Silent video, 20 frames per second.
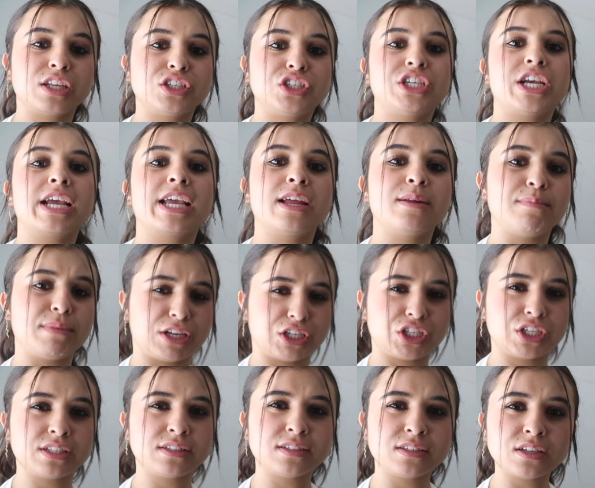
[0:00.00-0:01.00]
check
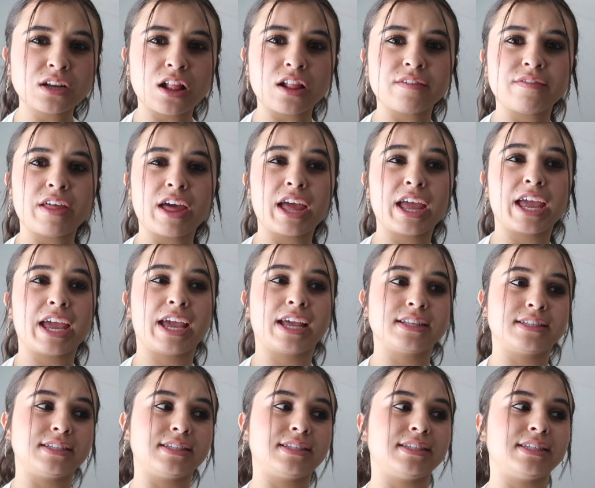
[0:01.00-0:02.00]
admissions and all of that,
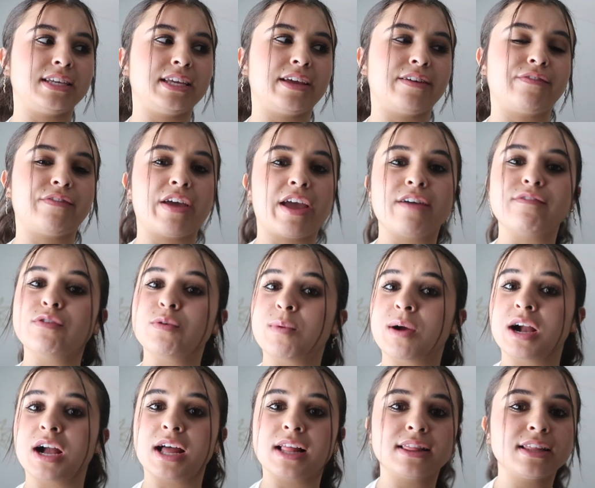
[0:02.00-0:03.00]
and to see if
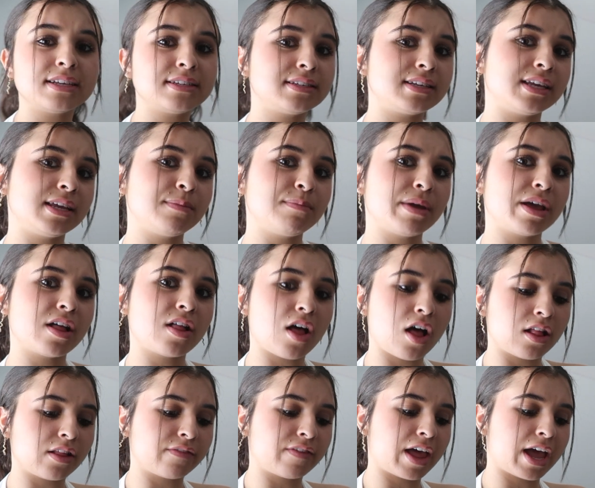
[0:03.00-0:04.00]
everyone got this email,
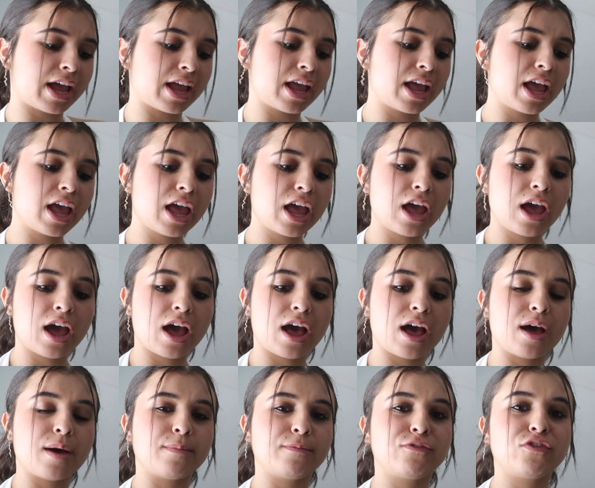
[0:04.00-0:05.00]
all of that.
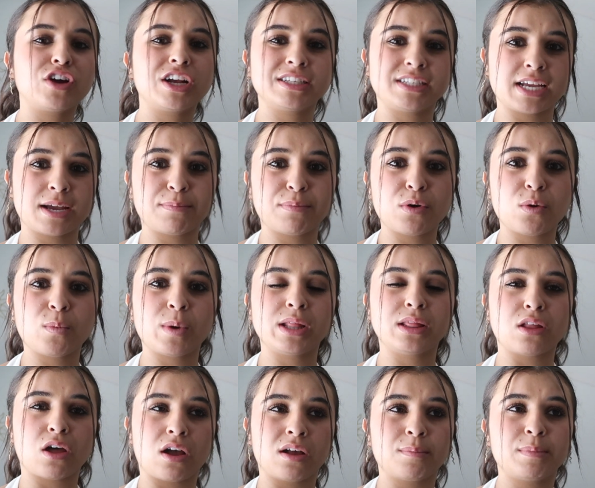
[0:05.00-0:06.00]
For example,
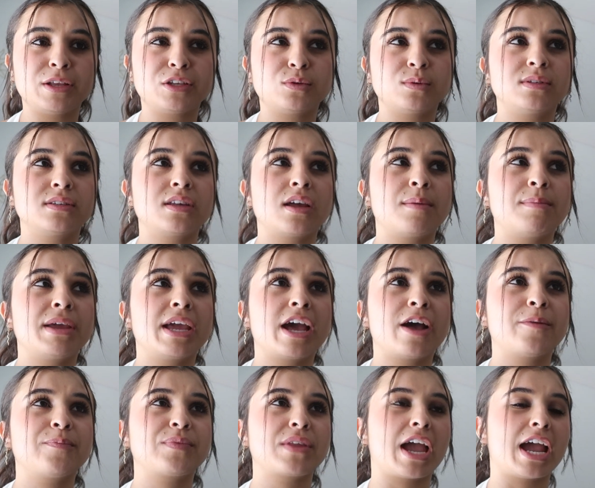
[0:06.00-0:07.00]
when Long Beach was coming
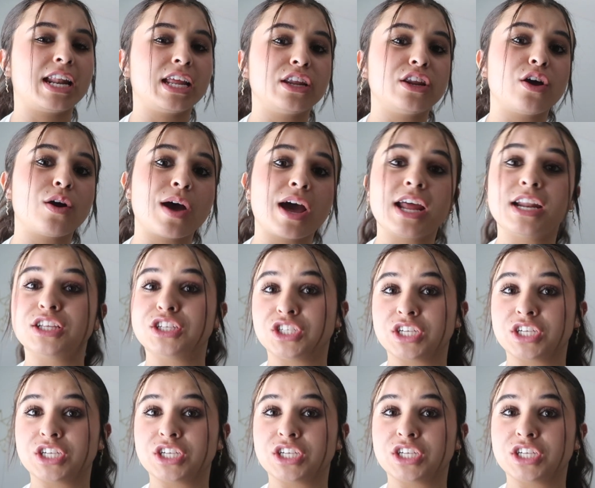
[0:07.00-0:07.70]
out, I didn't know how to